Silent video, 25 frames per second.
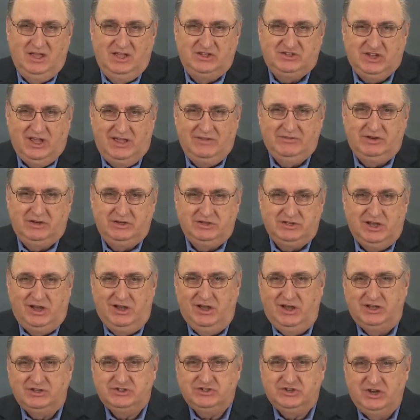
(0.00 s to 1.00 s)
It's evident to
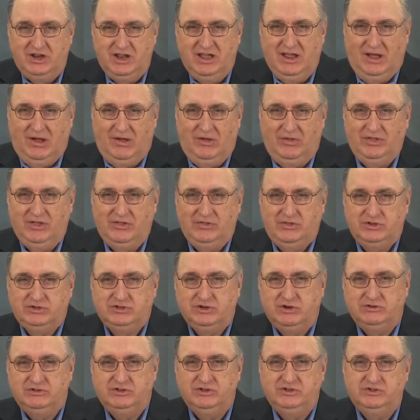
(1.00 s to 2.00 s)
us now that the
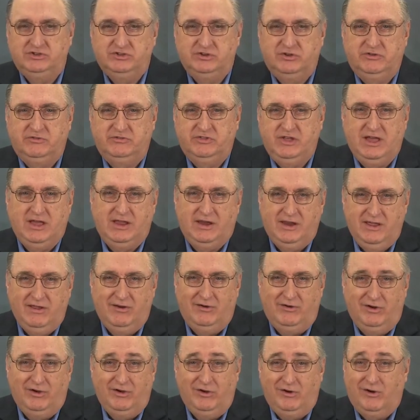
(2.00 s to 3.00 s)
churches of that
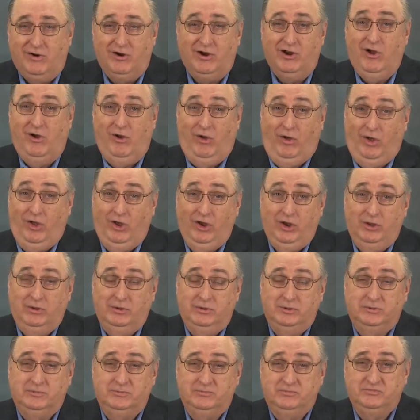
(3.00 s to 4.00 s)
era are gone.
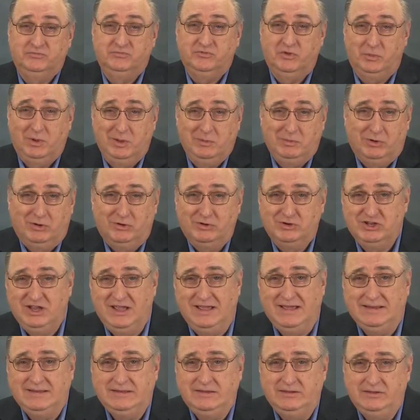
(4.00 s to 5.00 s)
The people are
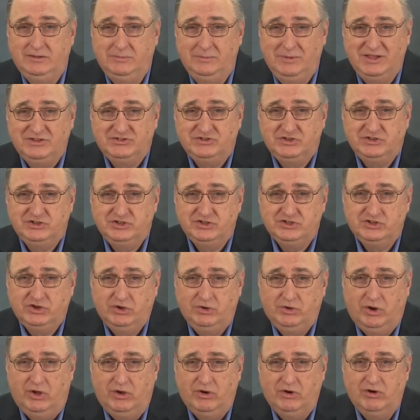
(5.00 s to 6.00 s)
dead, the message is
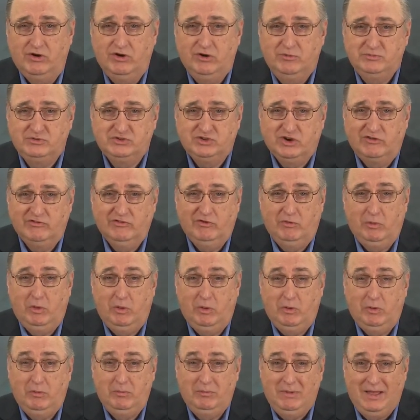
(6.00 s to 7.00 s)
no longer
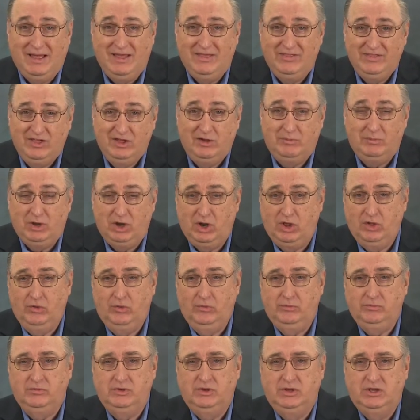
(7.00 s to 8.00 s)
observable by them
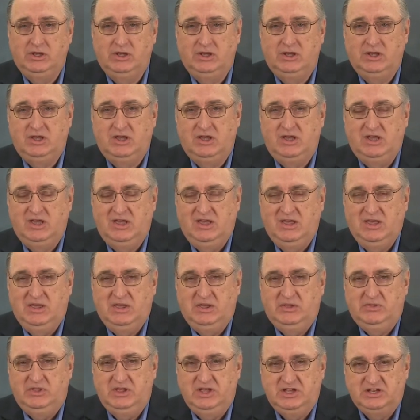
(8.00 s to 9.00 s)
alone.
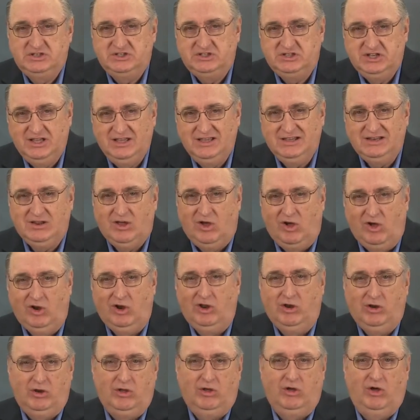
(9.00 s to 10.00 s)
The intent
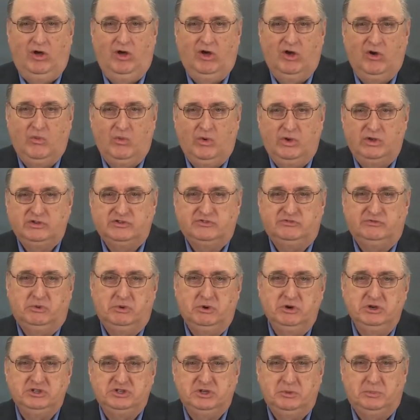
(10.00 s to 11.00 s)
all along was
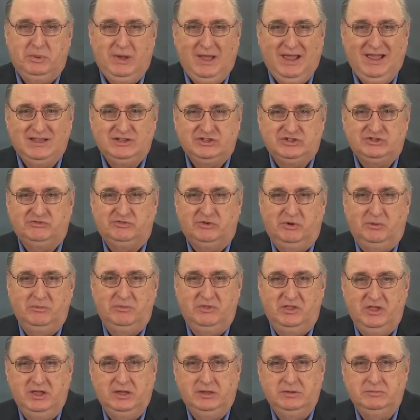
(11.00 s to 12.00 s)
for it to pass
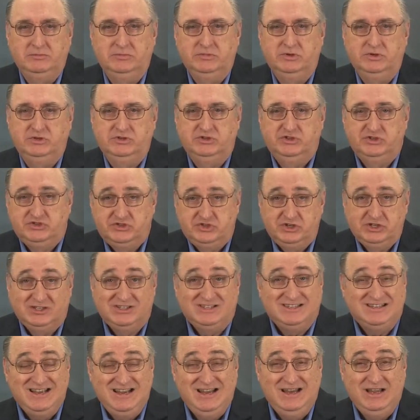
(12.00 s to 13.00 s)
from them to
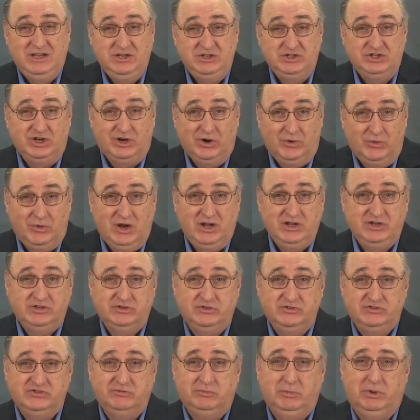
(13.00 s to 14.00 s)
succeeding
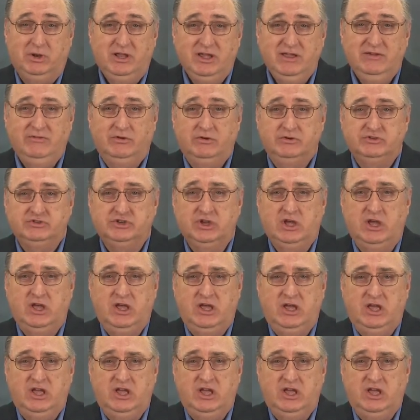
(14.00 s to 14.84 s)
generations of believers,